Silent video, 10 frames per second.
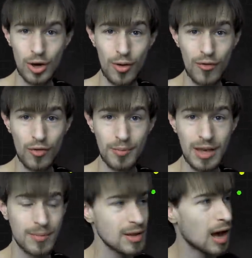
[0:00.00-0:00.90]
go over to
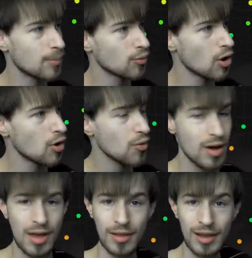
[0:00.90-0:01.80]
beam.pro,
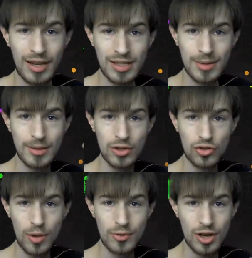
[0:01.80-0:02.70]
link is in the
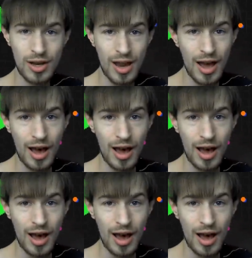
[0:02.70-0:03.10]
description,